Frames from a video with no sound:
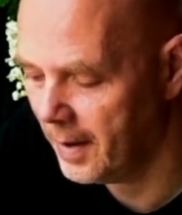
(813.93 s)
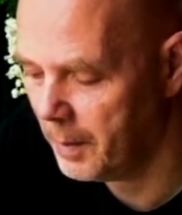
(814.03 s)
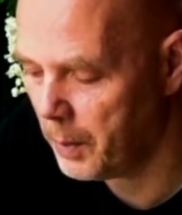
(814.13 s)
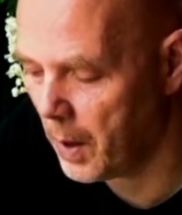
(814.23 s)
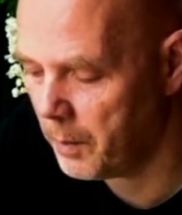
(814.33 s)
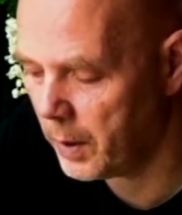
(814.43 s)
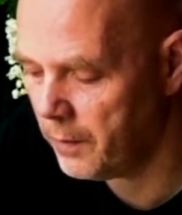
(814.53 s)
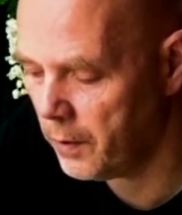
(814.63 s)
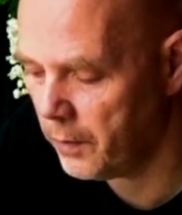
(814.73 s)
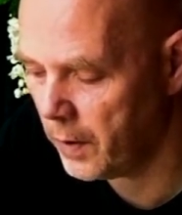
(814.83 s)
But I'm
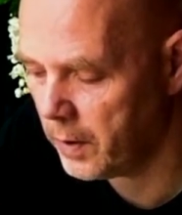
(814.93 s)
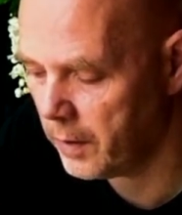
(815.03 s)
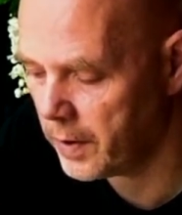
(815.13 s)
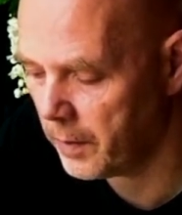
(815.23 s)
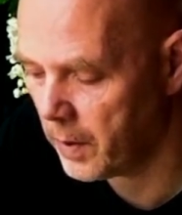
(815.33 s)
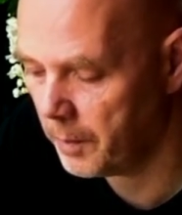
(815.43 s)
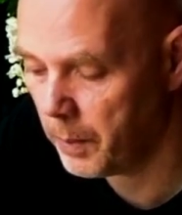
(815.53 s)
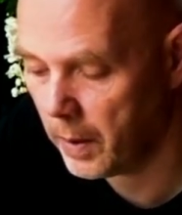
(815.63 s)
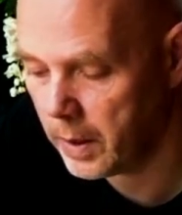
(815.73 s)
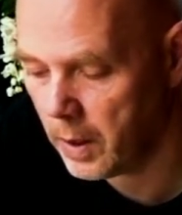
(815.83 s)
looking for a vocal of some kind.
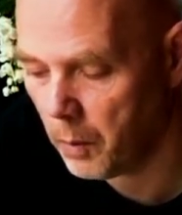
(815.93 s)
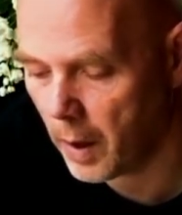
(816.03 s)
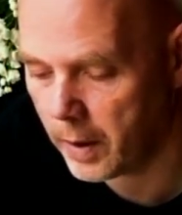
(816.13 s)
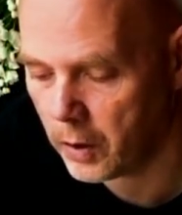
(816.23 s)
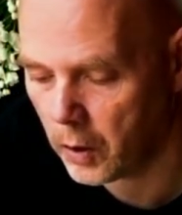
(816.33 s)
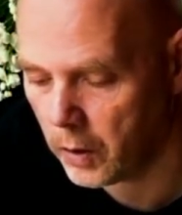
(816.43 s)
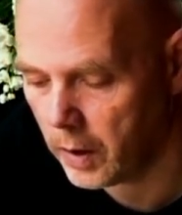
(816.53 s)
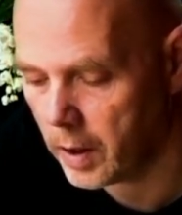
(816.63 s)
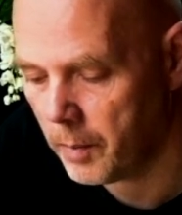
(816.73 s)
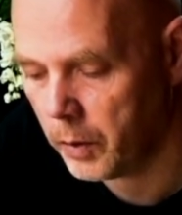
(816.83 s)
But you know what I can
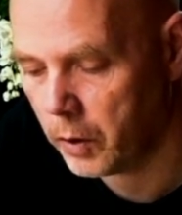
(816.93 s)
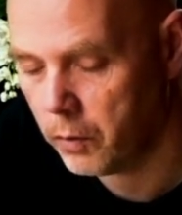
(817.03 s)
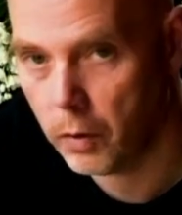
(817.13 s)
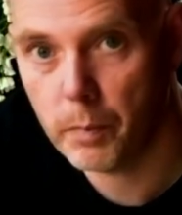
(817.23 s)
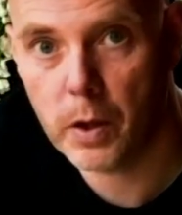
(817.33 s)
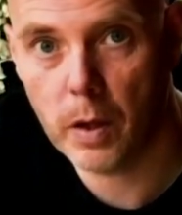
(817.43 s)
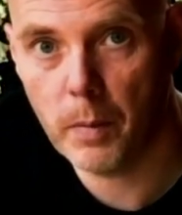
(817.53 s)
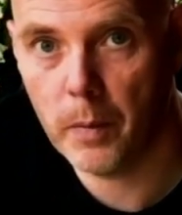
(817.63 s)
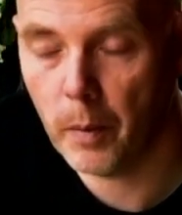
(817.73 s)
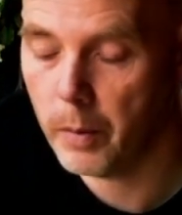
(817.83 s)
do is I'm on the groups at the
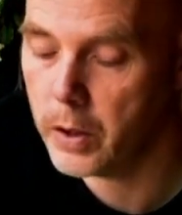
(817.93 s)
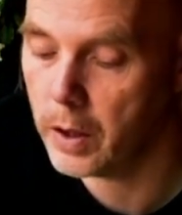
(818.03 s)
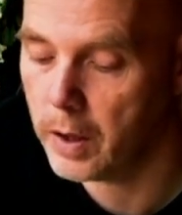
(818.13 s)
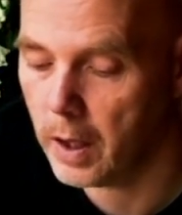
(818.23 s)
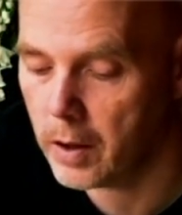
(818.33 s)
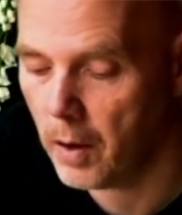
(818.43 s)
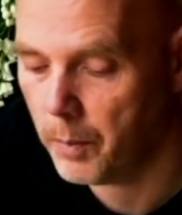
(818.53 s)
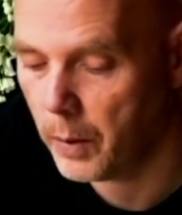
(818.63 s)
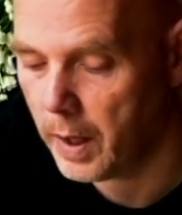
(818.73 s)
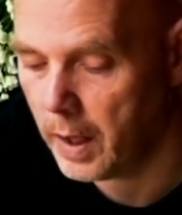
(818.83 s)
moment, which is the
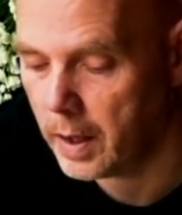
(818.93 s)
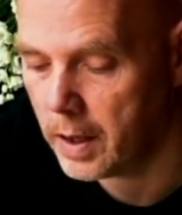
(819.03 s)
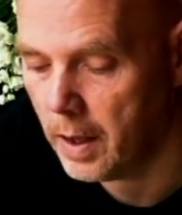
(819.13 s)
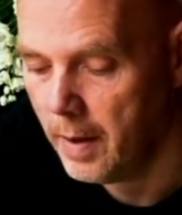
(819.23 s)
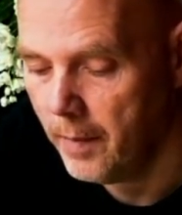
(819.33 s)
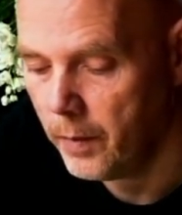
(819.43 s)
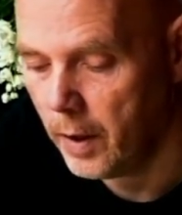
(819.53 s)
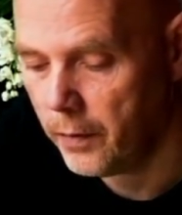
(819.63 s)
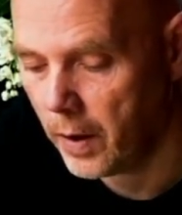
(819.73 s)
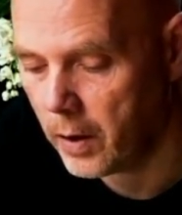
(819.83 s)
example kits.
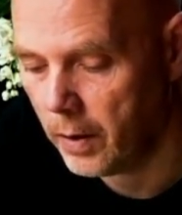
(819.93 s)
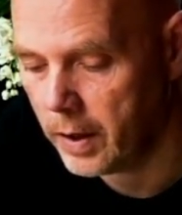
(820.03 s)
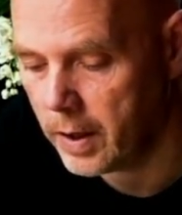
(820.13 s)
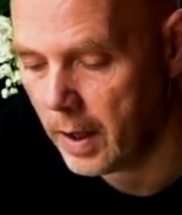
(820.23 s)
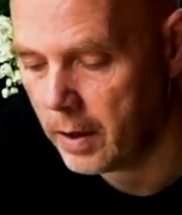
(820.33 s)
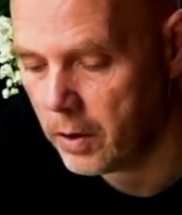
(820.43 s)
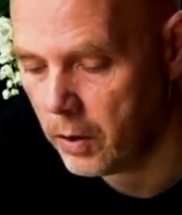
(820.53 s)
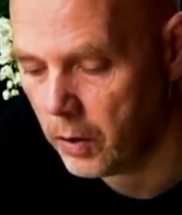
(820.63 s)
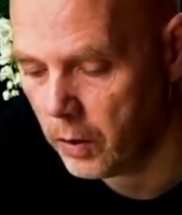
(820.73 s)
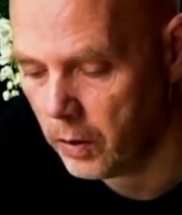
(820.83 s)
If I go instead
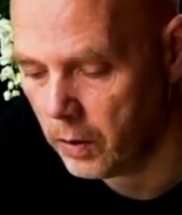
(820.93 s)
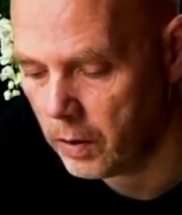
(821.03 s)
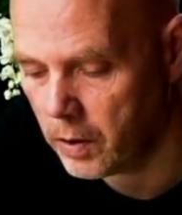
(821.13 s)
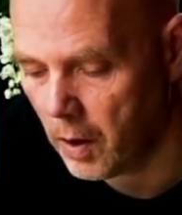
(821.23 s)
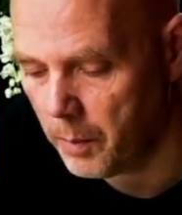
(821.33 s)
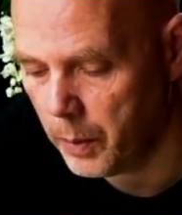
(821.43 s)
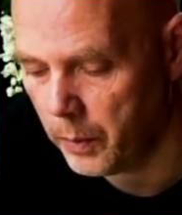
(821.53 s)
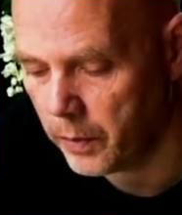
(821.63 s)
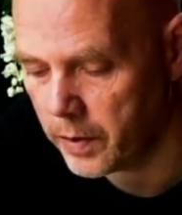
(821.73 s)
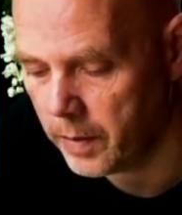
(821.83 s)
to
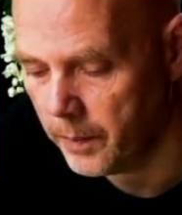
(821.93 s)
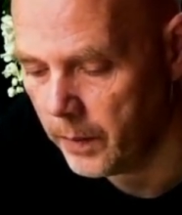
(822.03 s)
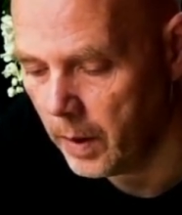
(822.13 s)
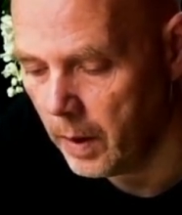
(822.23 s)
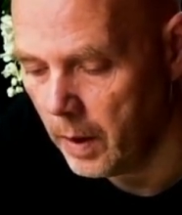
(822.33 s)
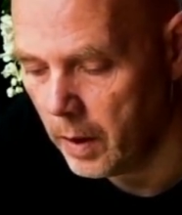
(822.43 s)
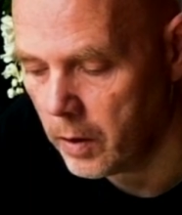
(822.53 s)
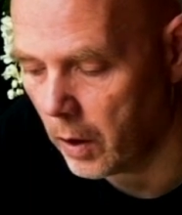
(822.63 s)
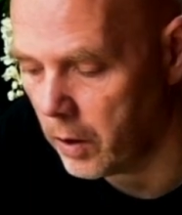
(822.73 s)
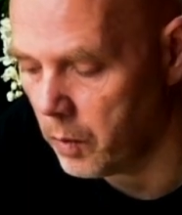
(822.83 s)
samples,
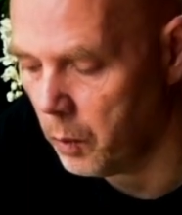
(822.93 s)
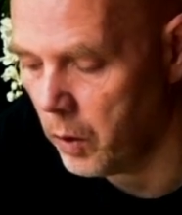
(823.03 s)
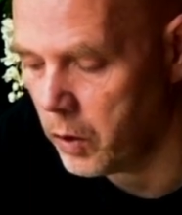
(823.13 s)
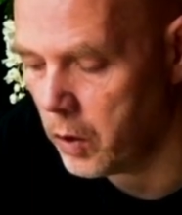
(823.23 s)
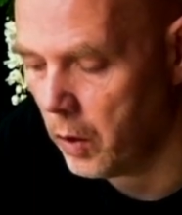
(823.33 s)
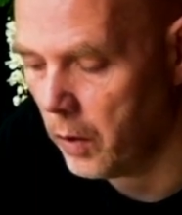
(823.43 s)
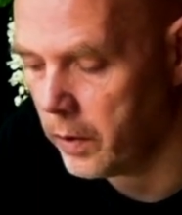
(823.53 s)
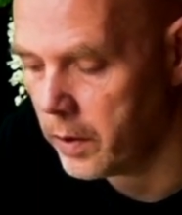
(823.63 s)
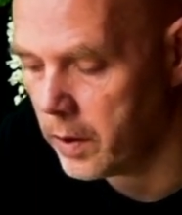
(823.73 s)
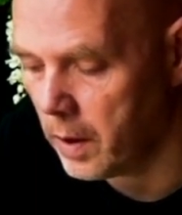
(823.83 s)
so I go to one
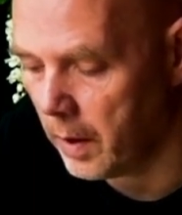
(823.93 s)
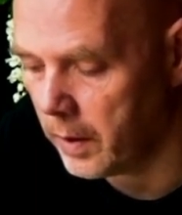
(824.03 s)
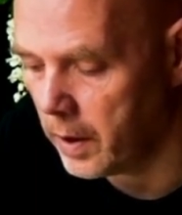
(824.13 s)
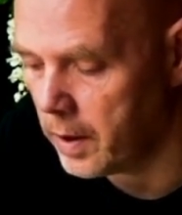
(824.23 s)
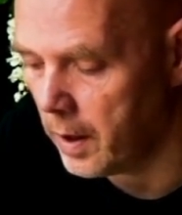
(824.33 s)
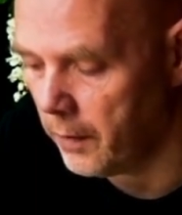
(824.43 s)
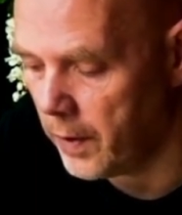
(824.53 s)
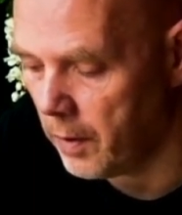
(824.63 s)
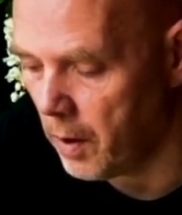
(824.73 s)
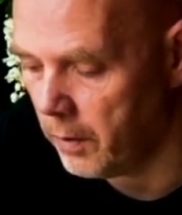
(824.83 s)
shots, I'm going to see if
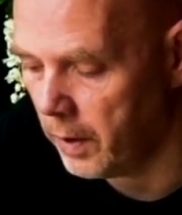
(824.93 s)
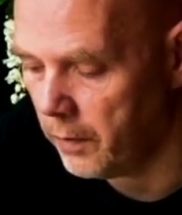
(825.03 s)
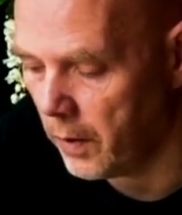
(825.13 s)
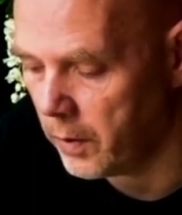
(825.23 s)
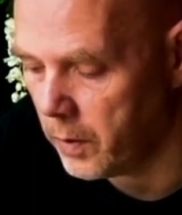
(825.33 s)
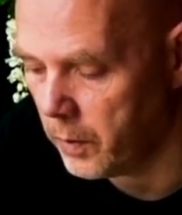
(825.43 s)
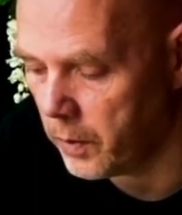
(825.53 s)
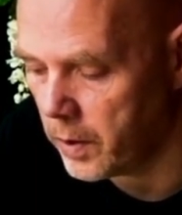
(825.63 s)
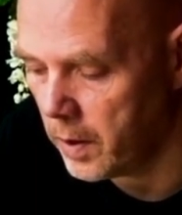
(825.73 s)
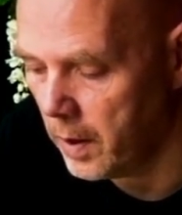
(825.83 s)
there are any vocals.